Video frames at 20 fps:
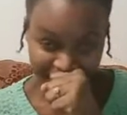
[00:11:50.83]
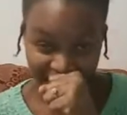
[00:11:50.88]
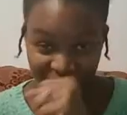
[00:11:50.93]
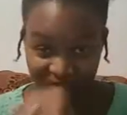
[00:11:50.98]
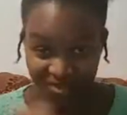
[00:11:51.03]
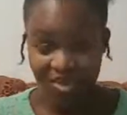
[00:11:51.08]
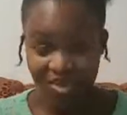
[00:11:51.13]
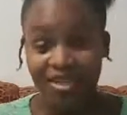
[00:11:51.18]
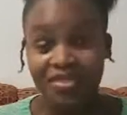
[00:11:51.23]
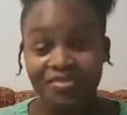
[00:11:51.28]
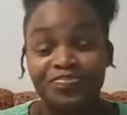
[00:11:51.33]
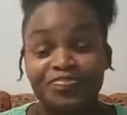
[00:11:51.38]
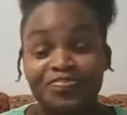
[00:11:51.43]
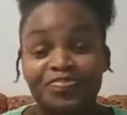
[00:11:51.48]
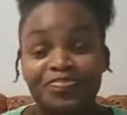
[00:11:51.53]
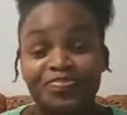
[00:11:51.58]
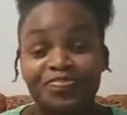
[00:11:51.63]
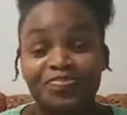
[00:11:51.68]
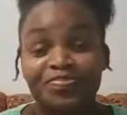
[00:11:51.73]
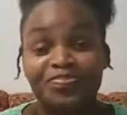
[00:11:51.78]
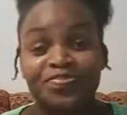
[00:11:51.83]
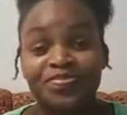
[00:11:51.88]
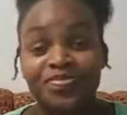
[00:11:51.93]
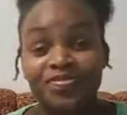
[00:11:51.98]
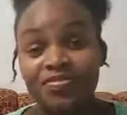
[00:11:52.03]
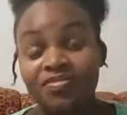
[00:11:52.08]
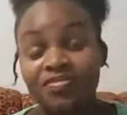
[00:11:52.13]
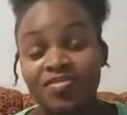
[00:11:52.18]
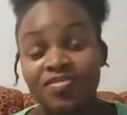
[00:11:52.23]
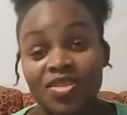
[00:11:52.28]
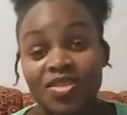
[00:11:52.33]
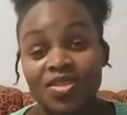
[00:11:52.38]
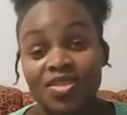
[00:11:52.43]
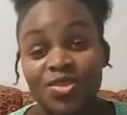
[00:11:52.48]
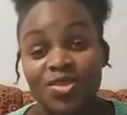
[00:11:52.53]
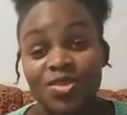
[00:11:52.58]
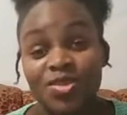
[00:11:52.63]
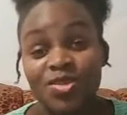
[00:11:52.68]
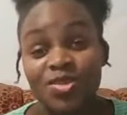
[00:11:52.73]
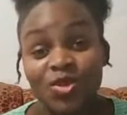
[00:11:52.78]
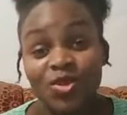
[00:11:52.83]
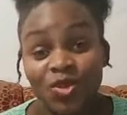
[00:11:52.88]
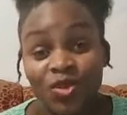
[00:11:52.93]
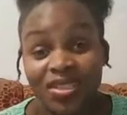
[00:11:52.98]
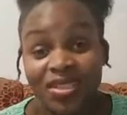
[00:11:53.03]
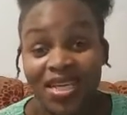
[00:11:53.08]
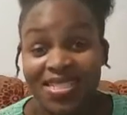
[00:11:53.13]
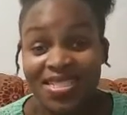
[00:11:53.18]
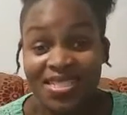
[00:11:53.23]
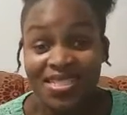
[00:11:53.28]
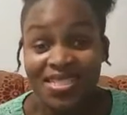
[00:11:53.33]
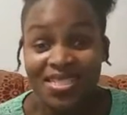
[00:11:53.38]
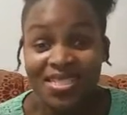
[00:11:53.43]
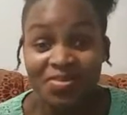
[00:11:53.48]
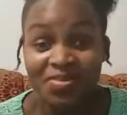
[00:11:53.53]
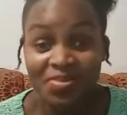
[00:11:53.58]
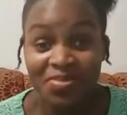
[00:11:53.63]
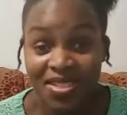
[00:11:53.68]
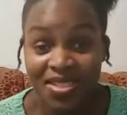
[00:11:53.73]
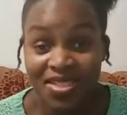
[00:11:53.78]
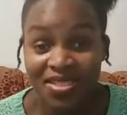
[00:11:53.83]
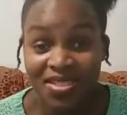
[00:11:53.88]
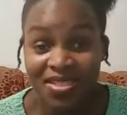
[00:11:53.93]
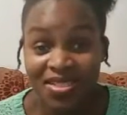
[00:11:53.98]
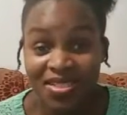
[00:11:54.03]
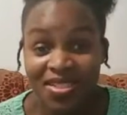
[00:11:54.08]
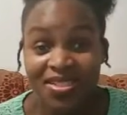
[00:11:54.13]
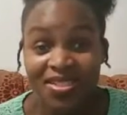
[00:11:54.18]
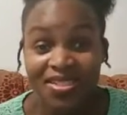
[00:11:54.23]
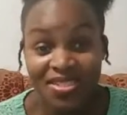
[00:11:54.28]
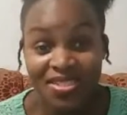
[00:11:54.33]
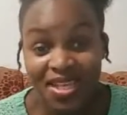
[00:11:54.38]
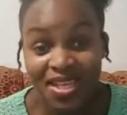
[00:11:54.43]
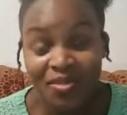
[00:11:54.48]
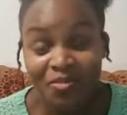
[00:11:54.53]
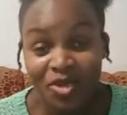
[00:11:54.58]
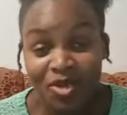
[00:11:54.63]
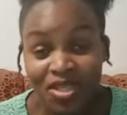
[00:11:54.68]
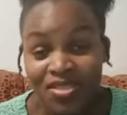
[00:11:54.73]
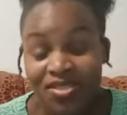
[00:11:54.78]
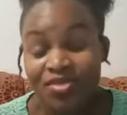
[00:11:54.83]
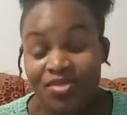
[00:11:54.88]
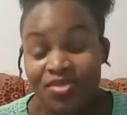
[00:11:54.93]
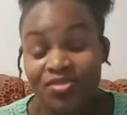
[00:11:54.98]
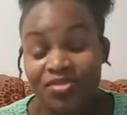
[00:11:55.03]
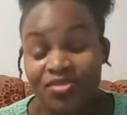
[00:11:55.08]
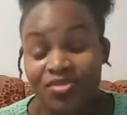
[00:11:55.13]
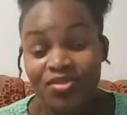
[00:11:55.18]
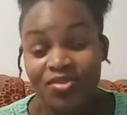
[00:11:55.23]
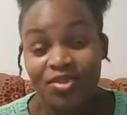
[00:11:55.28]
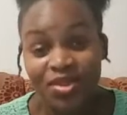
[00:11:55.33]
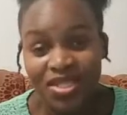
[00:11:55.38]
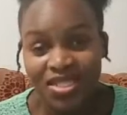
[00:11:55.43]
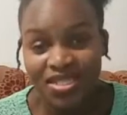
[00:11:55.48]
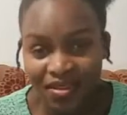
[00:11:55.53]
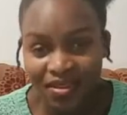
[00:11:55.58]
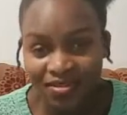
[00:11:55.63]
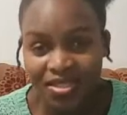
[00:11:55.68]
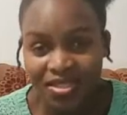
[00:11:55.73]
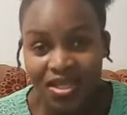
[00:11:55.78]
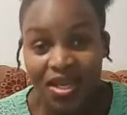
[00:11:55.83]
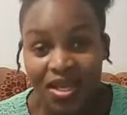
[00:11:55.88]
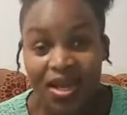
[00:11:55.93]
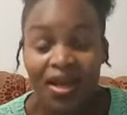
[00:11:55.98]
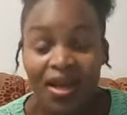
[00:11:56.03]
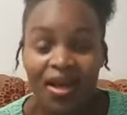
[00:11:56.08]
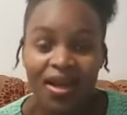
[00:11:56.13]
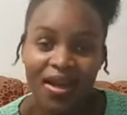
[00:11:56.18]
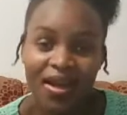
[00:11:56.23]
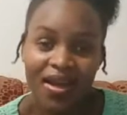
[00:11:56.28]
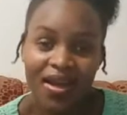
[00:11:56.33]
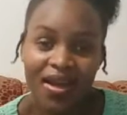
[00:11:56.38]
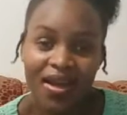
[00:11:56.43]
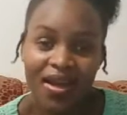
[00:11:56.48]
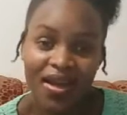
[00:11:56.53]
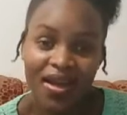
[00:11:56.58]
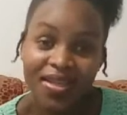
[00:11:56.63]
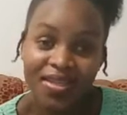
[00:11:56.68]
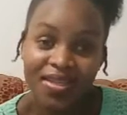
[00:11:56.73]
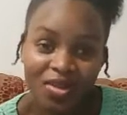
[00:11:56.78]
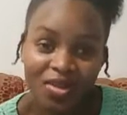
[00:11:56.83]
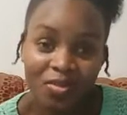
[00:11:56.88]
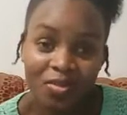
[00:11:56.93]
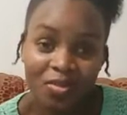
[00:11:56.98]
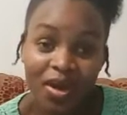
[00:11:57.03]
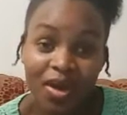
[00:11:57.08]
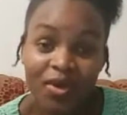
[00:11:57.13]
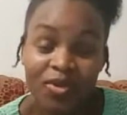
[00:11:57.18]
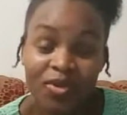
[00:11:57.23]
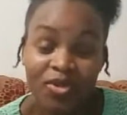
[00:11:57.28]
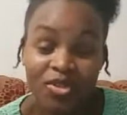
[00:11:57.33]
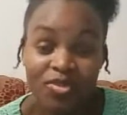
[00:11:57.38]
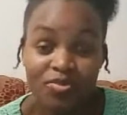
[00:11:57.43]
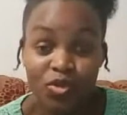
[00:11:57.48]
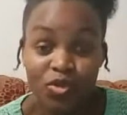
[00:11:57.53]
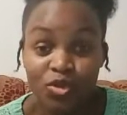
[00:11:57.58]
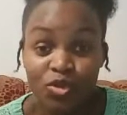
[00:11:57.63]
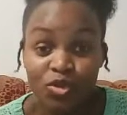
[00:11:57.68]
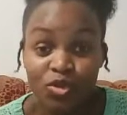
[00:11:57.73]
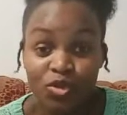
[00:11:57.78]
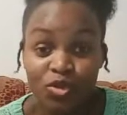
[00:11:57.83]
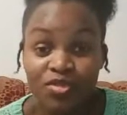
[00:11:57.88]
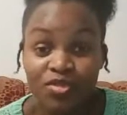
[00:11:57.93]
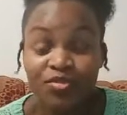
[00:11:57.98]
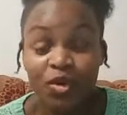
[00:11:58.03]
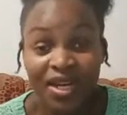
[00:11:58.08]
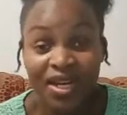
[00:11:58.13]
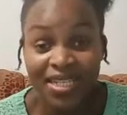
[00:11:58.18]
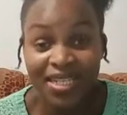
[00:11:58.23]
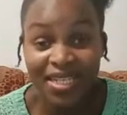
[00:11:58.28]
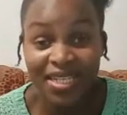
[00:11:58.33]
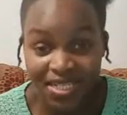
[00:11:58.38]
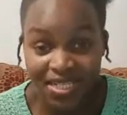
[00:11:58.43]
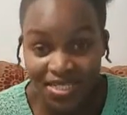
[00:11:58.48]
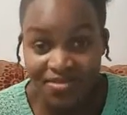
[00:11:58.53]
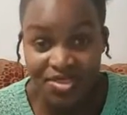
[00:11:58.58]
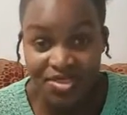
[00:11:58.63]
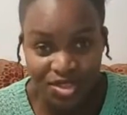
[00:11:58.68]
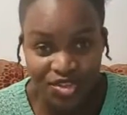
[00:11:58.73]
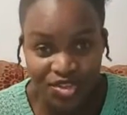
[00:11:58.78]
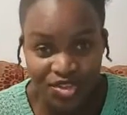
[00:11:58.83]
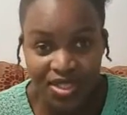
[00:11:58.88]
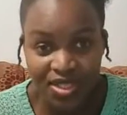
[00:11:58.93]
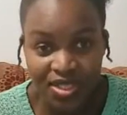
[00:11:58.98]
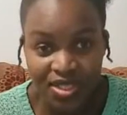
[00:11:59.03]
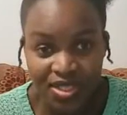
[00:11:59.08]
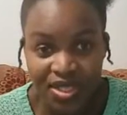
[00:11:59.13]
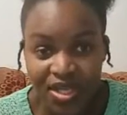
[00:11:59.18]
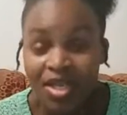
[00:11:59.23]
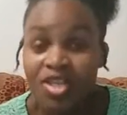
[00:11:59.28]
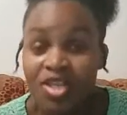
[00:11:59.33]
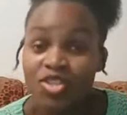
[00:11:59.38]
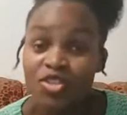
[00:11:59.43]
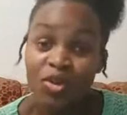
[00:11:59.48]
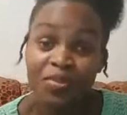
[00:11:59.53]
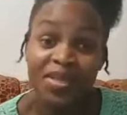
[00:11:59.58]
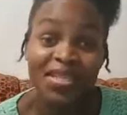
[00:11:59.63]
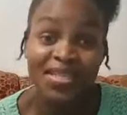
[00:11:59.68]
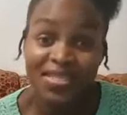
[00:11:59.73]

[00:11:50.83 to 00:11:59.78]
Sorry. So that's in the space of the same week. So a few days after, I was booked for an elective surgery to repeat the